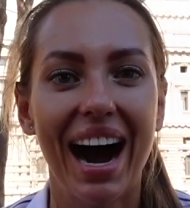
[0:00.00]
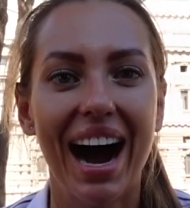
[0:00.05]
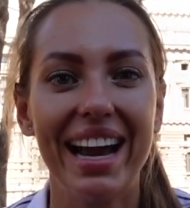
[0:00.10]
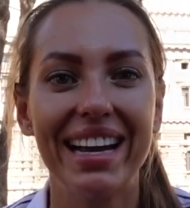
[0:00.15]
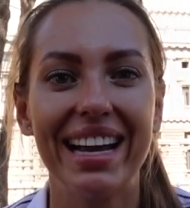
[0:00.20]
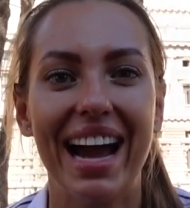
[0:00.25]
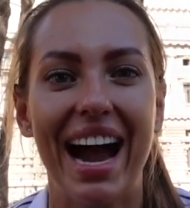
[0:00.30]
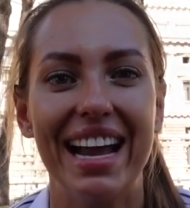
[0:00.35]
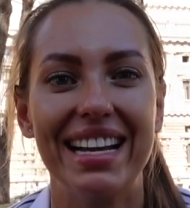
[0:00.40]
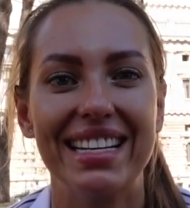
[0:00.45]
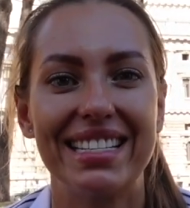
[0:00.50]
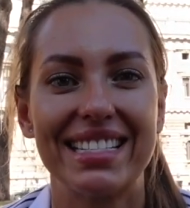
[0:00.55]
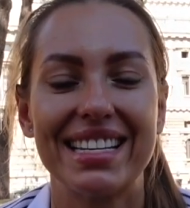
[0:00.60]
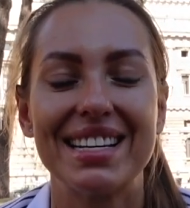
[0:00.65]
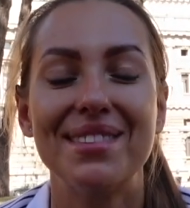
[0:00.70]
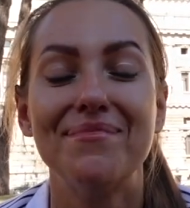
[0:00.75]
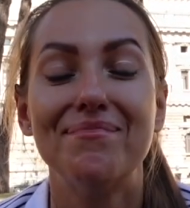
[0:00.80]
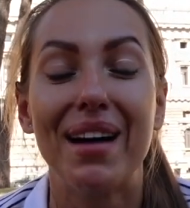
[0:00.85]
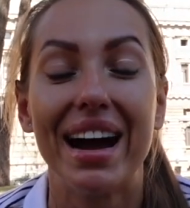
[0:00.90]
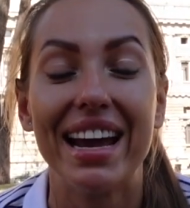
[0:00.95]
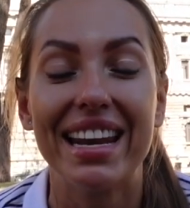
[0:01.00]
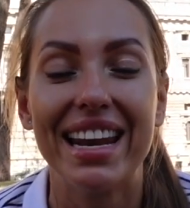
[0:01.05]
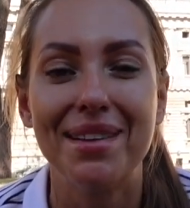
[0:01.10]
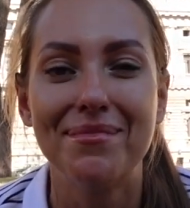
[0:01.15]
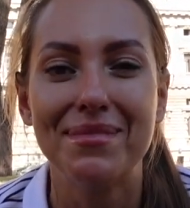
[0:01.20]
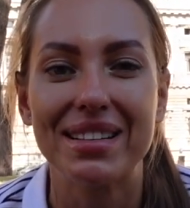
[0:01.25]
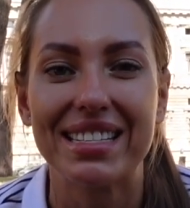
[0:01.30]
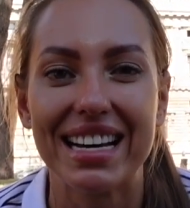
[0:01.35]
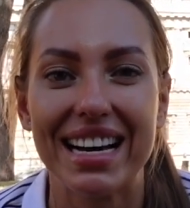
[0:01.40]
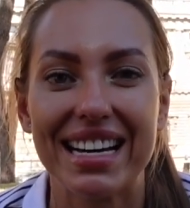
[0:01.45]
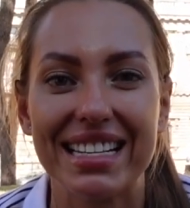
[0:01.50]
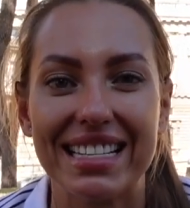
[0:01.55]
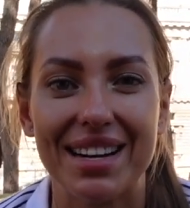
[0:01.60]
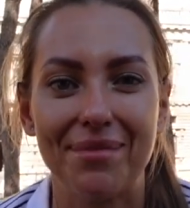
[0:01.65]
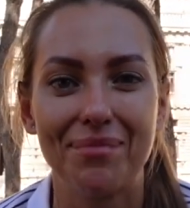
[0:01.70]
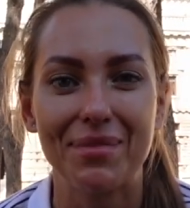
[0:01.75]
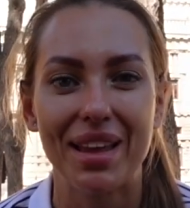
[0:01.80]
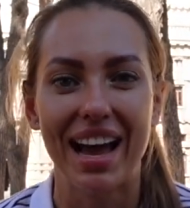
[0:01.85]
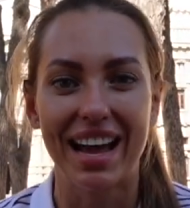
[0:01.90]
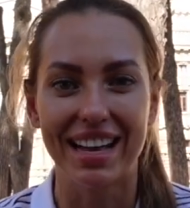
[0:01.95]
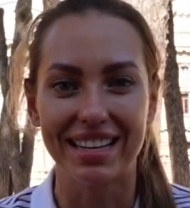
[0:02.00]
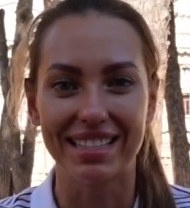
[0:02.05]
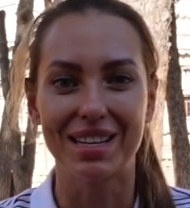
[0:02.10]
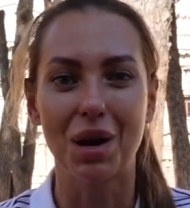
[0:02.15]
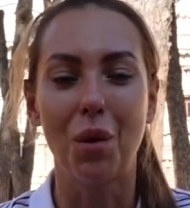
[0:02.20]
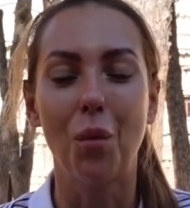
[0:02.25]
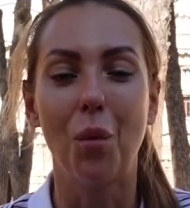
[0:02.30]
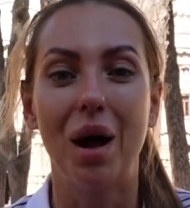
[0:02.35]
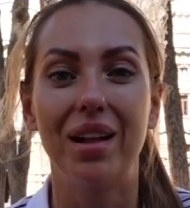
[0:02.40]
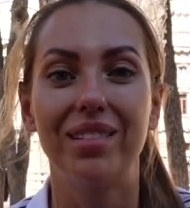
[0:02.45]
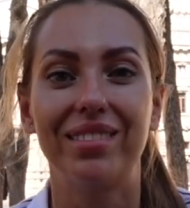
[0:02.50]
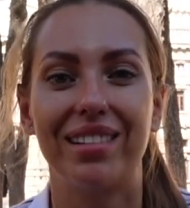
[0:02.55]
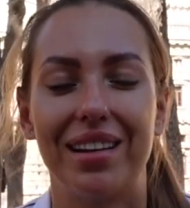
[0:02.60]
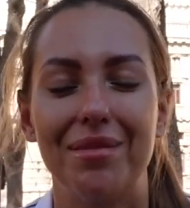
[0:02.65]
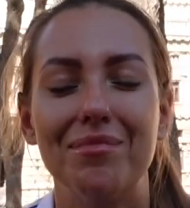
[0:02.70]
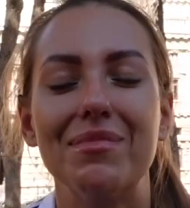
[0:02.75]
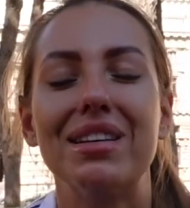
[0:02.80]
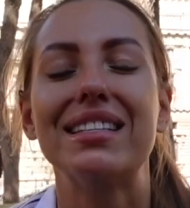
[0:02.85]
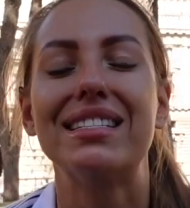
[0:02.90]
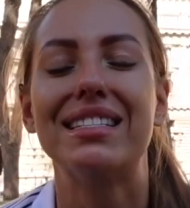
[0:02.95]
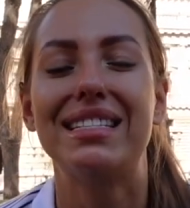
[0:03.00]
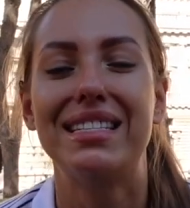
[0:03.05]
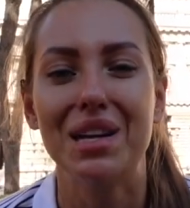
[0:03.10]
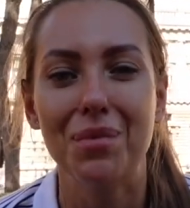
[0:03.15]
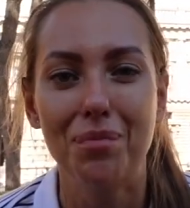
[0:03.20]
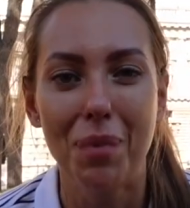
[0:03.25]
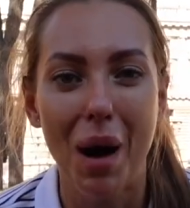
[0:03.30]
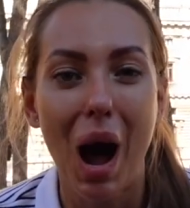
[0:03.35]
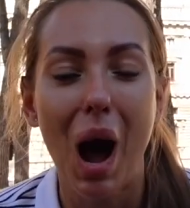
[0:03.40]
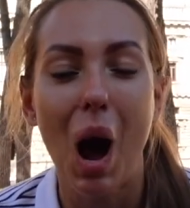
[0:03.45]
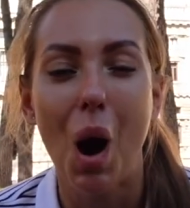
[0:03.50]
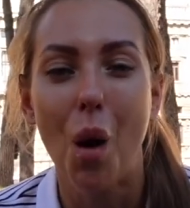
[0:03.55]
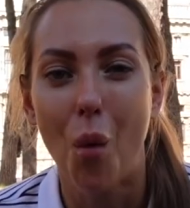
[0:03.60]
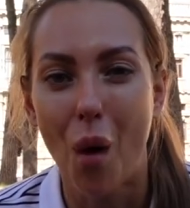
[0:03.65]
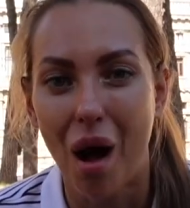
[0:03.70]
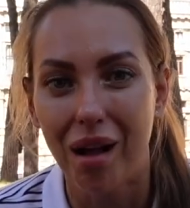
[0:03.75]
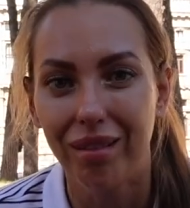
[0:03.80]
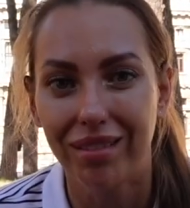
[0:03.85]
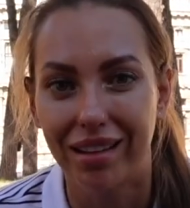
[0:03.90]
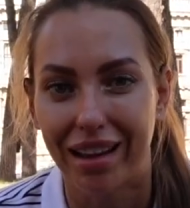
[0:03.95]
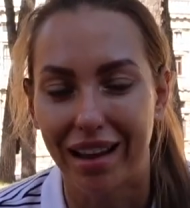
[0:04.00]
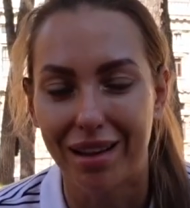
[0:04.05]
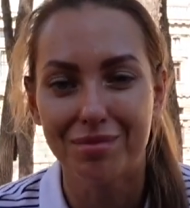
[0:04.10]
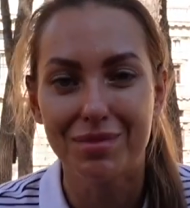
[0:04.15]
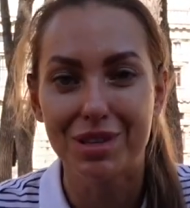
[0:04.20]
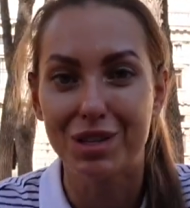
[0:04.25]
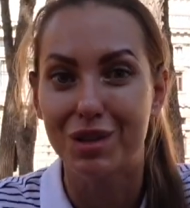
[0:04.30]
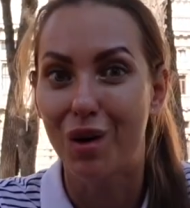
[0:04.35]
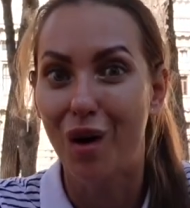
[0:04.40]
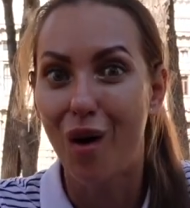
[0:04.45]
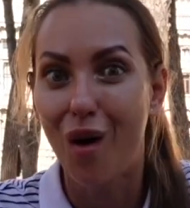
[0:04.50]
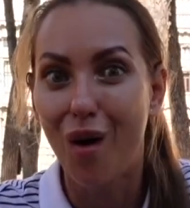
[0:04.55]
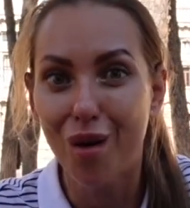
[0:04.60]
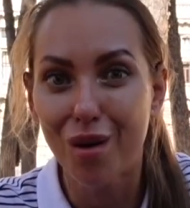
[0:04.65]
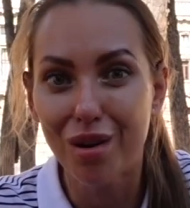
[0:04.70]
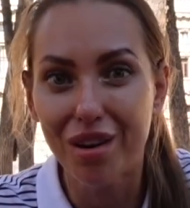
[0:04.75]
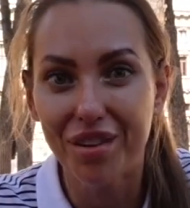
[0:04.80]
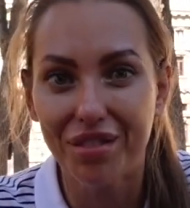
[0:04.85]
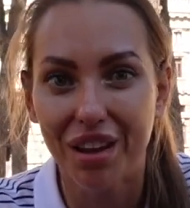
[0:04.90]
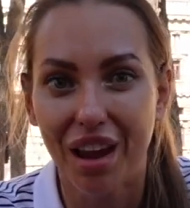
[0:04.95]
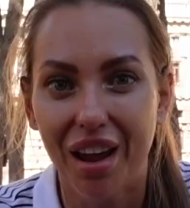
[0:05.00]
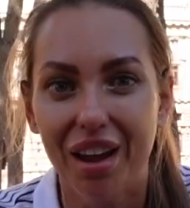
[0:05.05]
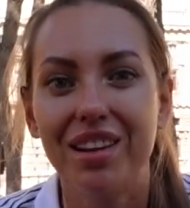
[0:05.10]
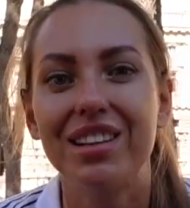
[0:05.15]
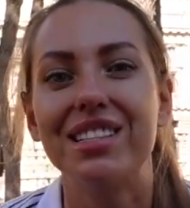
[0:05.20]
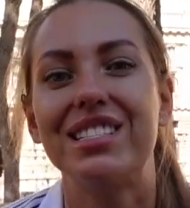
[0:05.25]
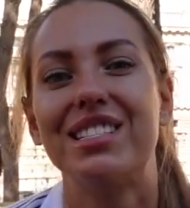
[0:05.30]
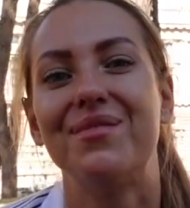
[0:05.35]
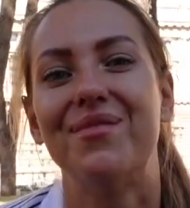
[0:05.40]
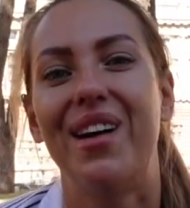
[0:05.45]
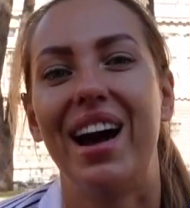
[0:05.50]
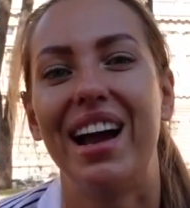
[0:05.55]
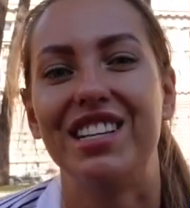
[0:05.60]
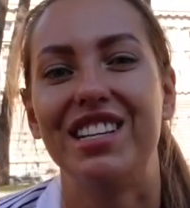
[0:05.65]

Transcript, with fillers: Hi guys, my name is Anna and welcome, super welcome to all of you to my